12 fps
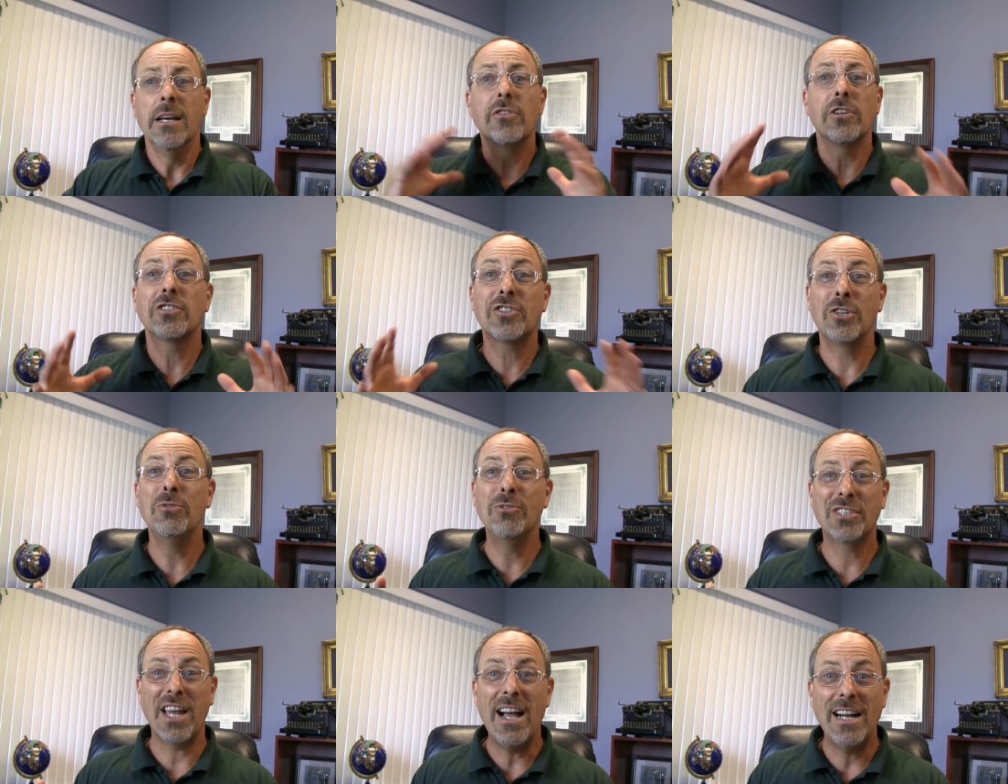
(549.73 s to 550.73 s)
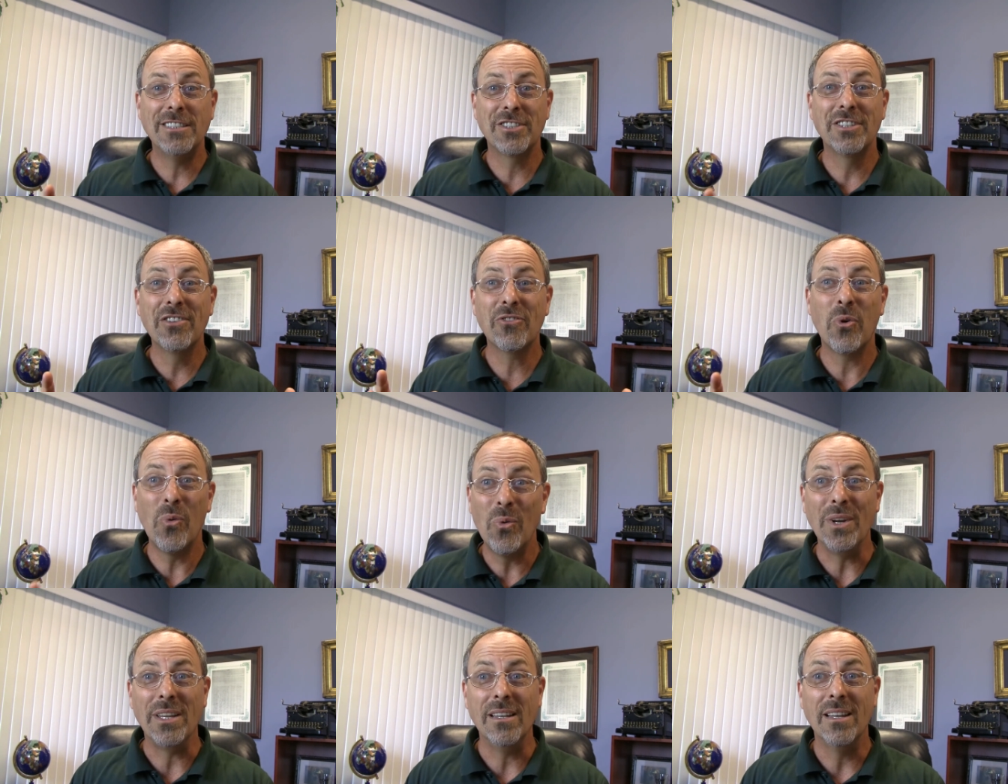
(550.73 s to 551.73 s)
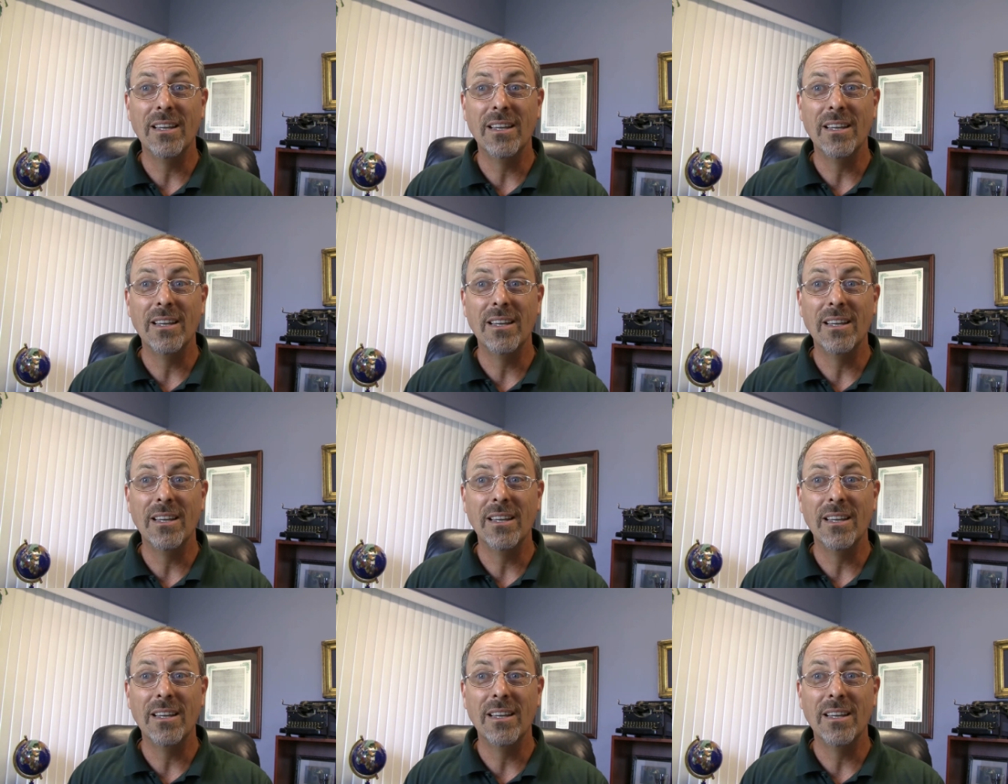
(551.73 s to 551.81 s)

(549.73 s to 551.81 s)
there's two sides to this coin.